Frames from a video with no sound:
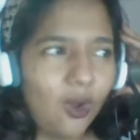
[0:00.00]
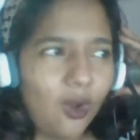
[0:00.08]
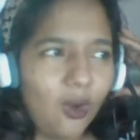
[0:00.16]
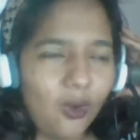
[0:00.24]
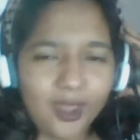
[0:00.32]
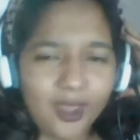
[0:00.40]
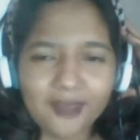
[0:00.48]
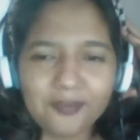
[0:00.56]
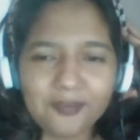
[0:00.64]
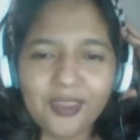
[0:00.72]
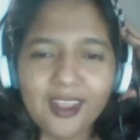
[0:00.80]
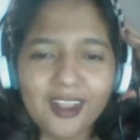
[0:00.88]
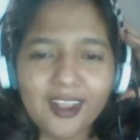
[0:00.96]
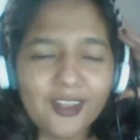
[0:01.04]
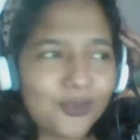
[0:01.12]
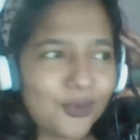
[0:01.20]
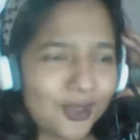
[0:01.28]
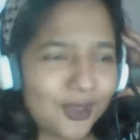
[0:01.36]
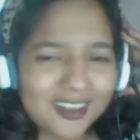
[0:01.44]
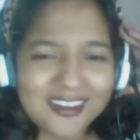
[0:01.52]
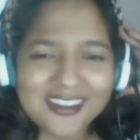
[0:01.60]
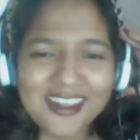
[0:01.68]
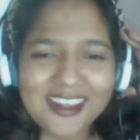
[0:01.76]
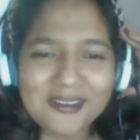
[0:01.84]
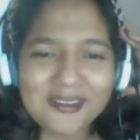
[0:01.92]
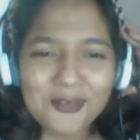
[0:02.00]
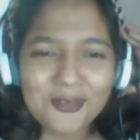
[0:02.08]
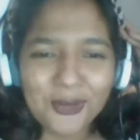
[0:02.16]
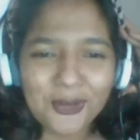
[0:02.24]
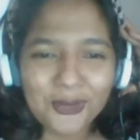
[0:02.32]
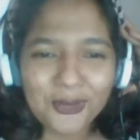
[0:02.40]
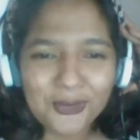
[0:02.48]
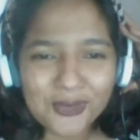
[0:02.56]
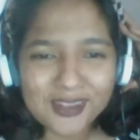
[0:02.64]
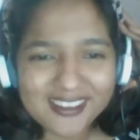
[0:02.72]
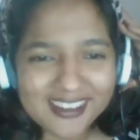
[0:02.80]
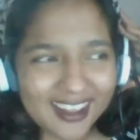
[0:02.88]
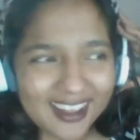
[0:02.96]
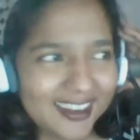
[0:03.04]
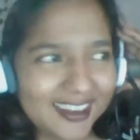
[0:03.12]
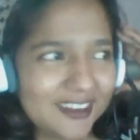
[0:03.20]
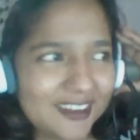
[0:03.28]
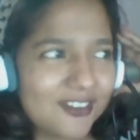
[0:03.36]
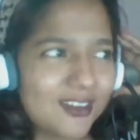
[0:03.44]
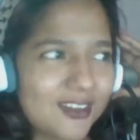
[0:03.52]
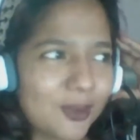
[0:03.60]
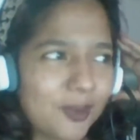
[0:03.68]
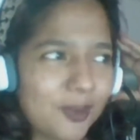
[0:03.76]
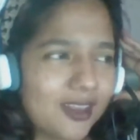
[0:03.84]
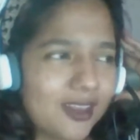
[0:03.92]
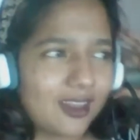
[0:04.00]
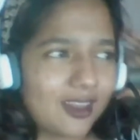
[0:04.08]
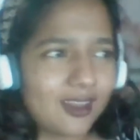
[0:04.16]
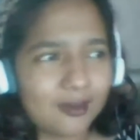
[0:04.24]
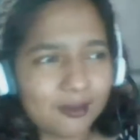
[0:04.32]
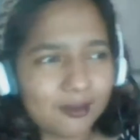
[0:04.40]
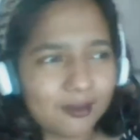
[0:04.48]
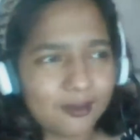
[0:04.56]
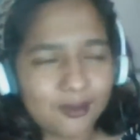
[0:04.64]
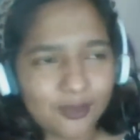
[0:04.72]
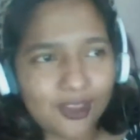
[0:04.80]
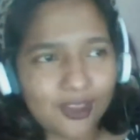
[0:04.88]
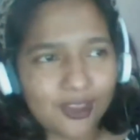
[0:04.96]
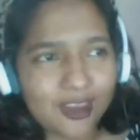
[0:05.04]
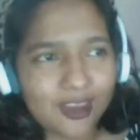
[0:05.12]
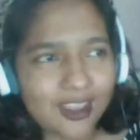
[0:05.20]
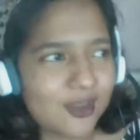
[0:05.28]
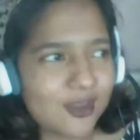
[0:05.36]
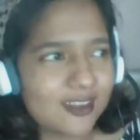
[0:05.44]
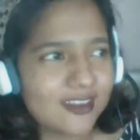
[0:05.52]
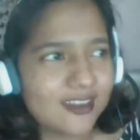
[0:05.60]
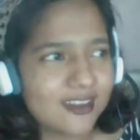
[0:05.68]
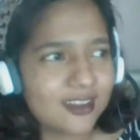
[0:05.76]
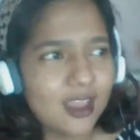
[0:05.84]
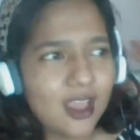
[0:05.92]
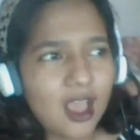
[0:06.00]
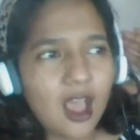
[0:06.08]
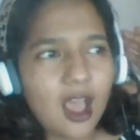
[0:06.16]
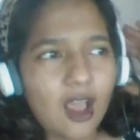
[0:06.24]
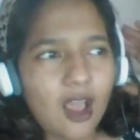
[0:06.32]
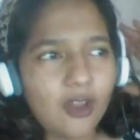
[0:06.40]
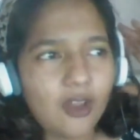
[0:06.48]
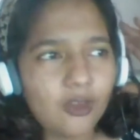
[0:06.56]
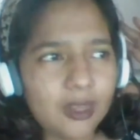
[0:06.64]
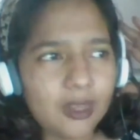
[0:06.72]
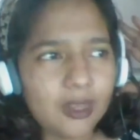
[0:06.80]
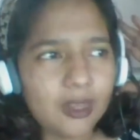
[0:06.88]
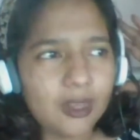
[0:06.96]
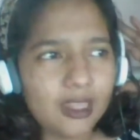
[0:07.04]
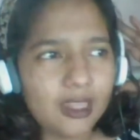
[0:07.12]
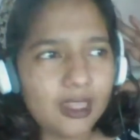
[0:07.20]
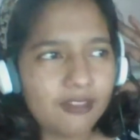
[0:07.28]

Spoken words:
Okay, so moving on to a slightly different topic, to the next question. How do you believe that?